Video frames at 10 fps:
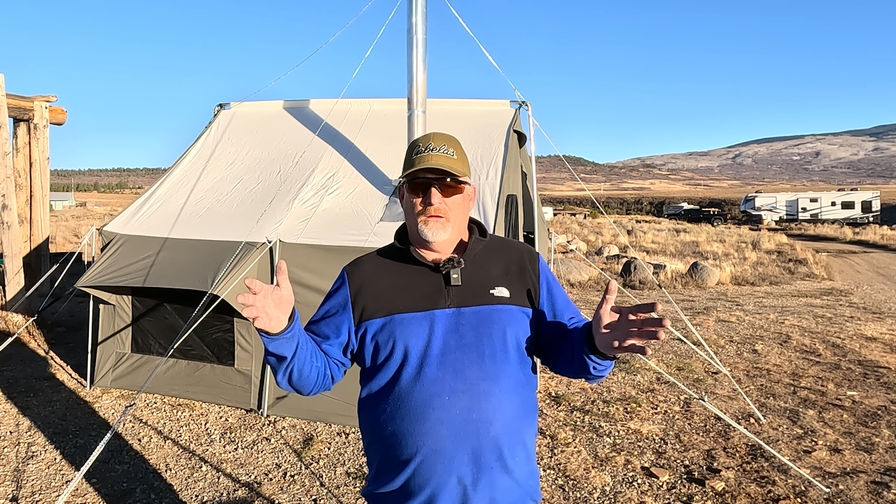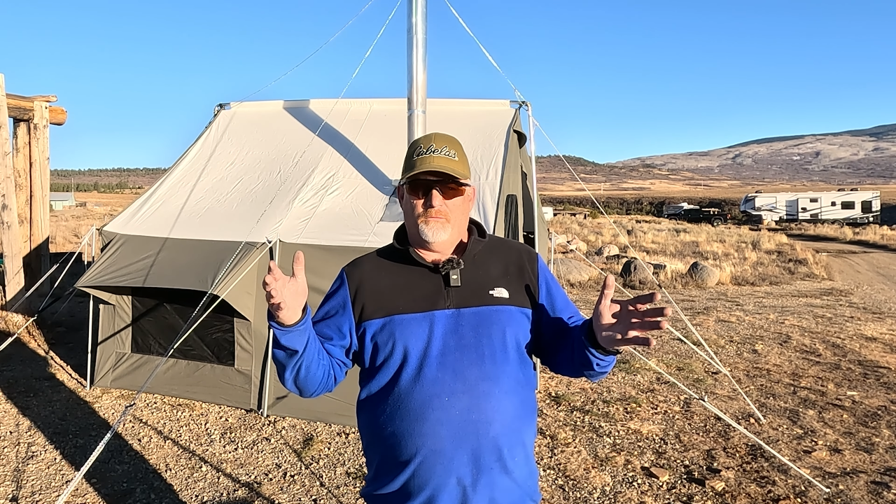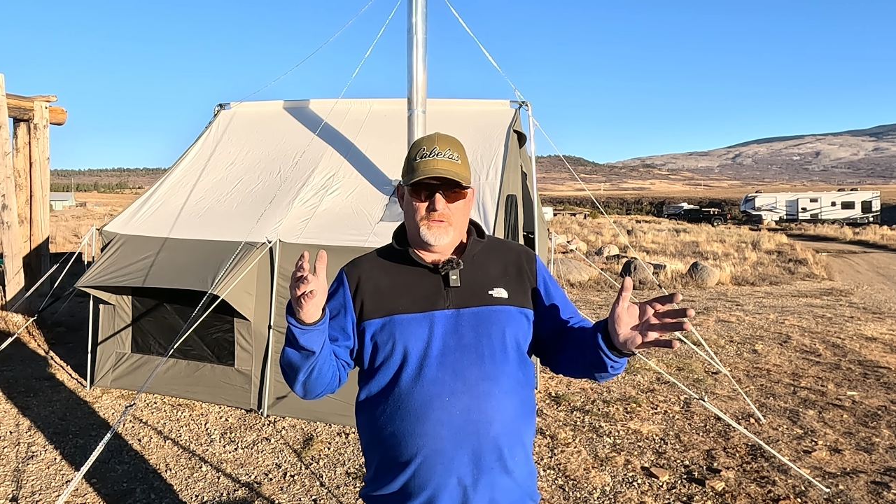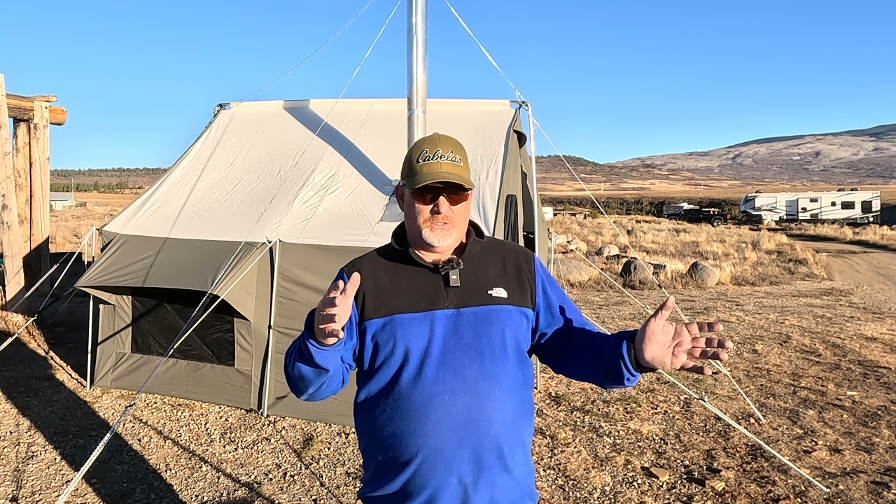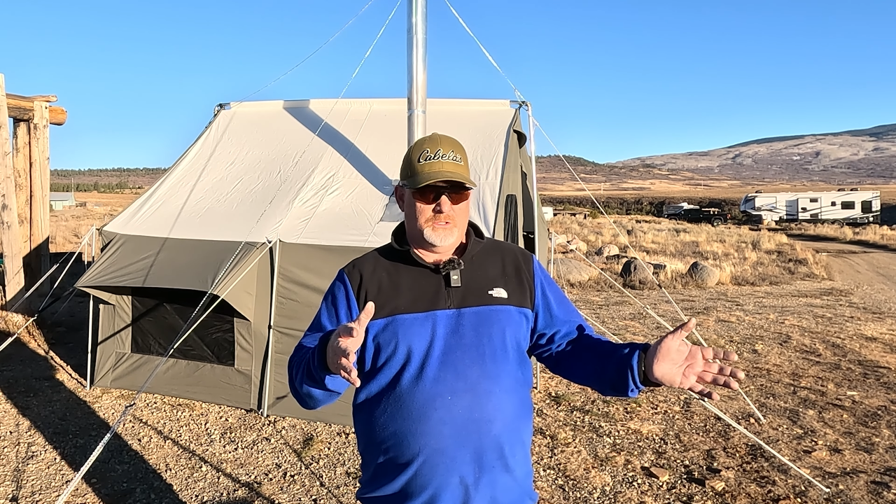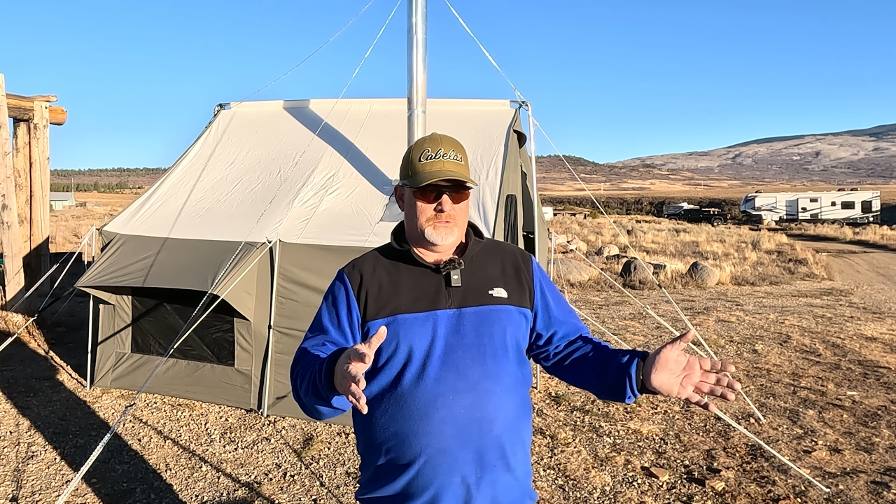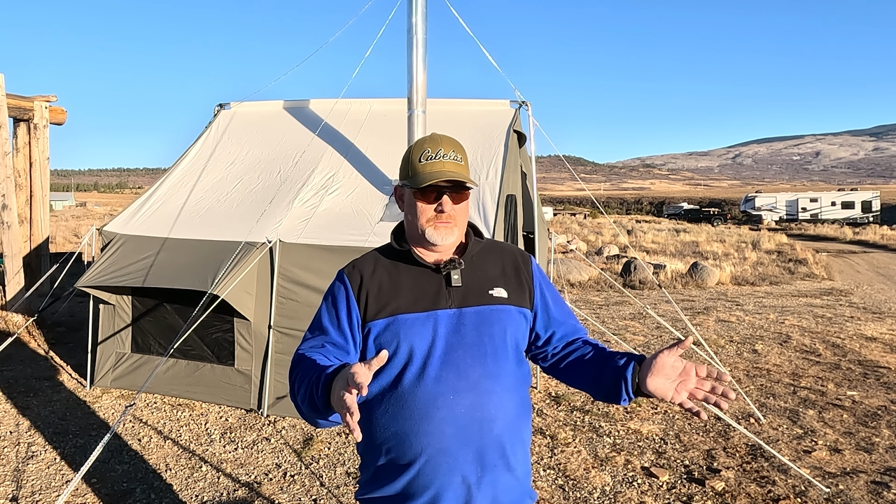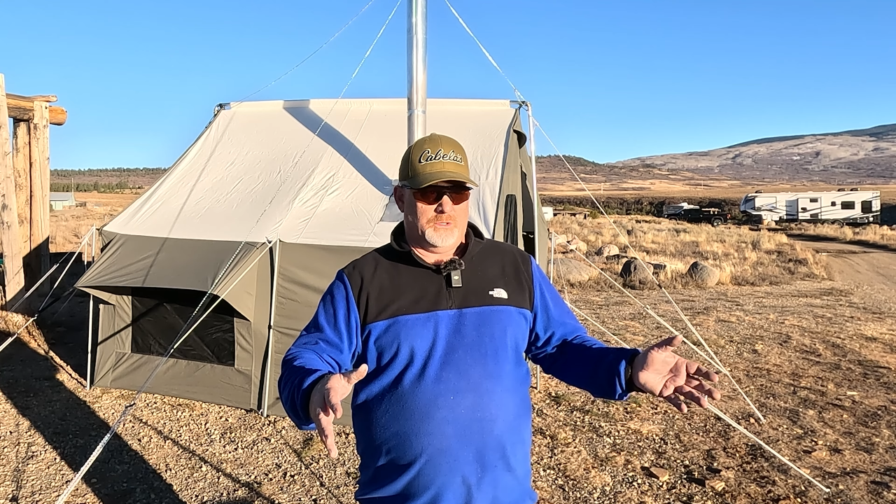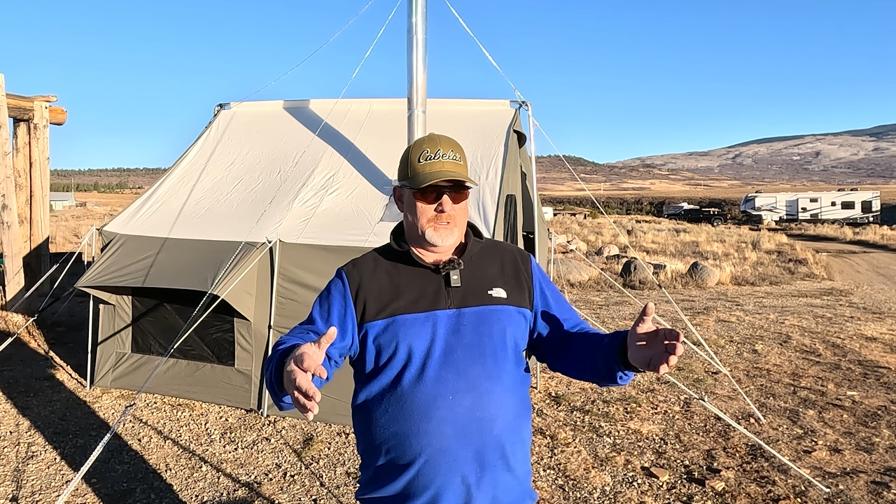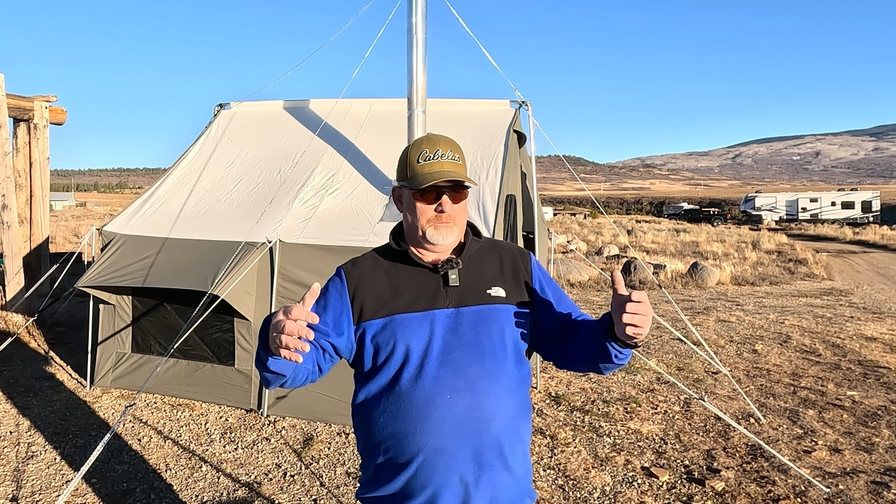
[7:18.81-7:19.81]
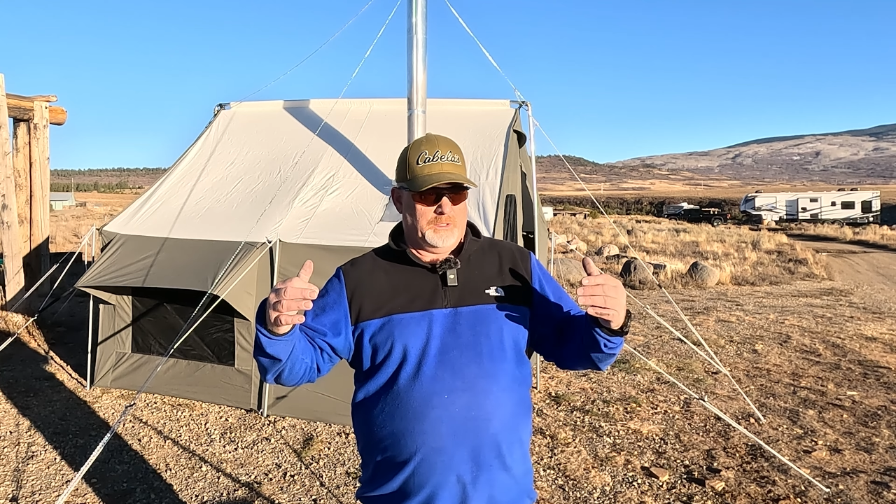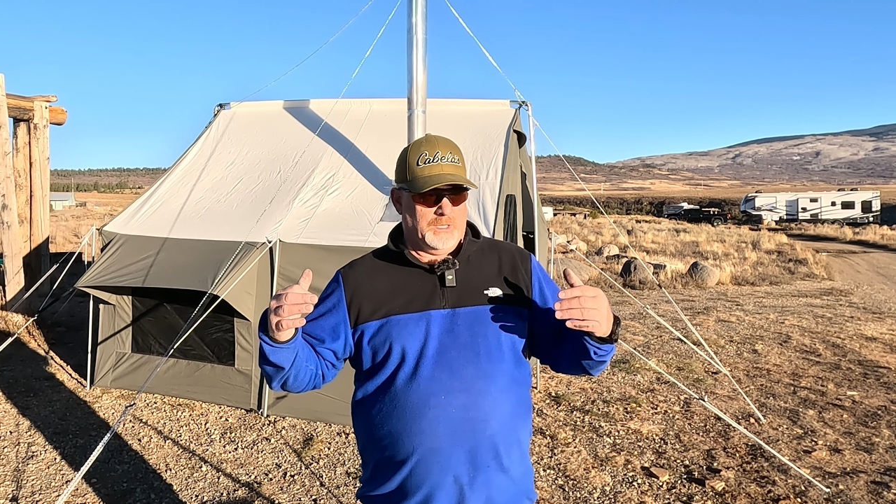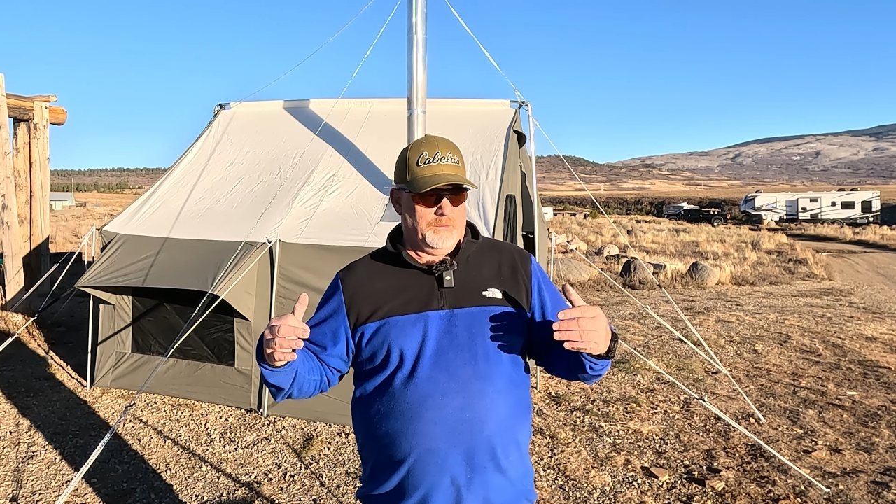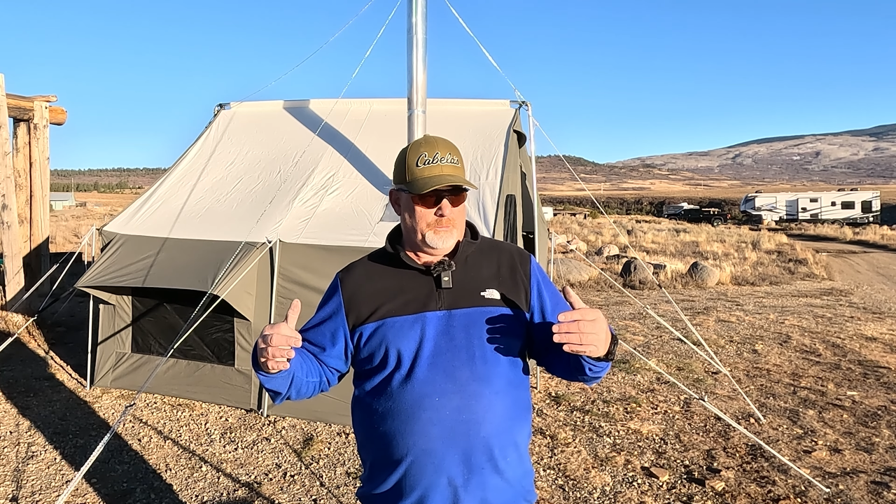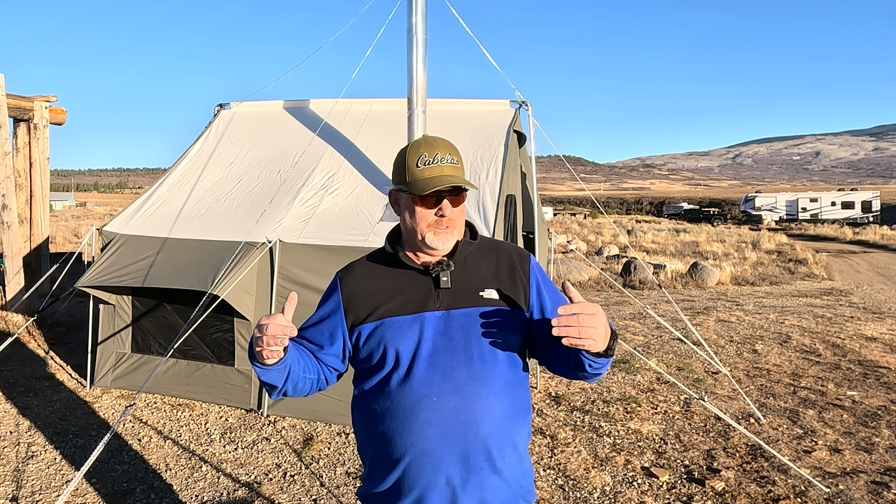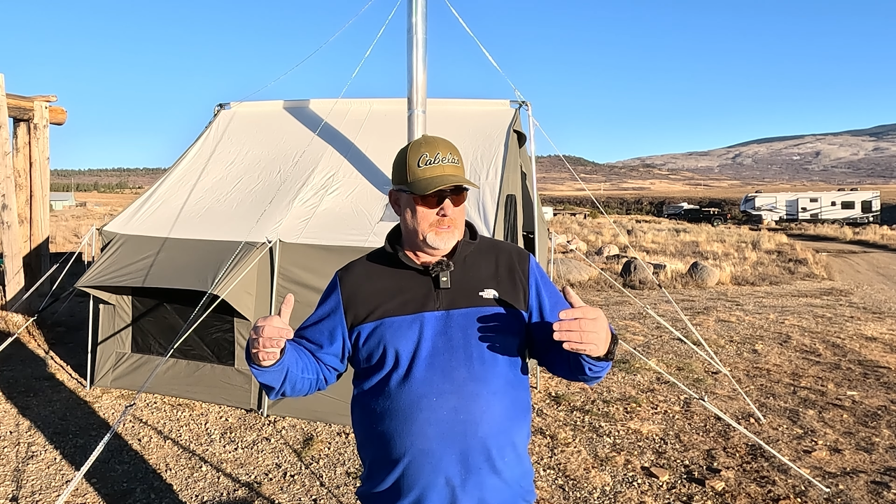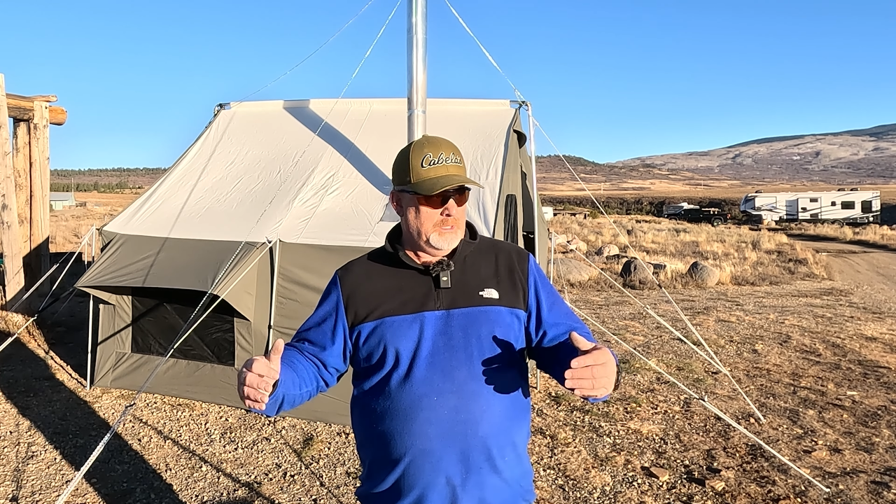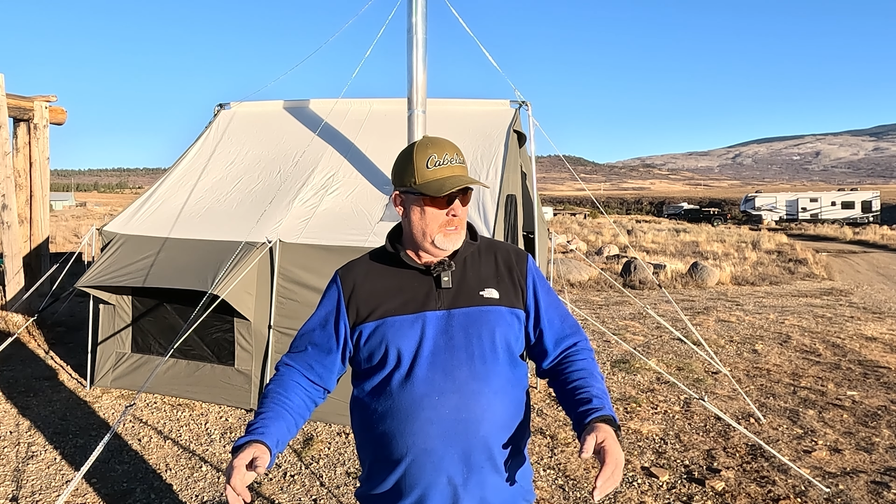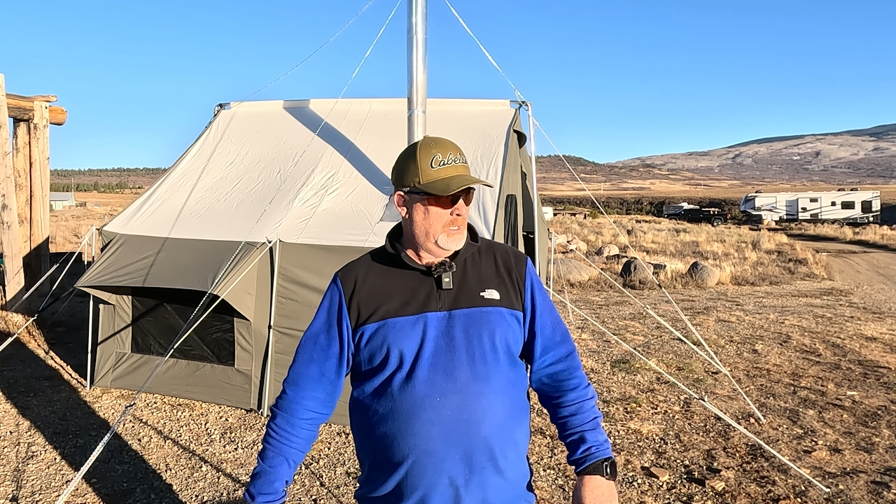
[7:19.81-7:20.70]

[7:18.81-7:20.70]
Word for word: fishing trip, camping,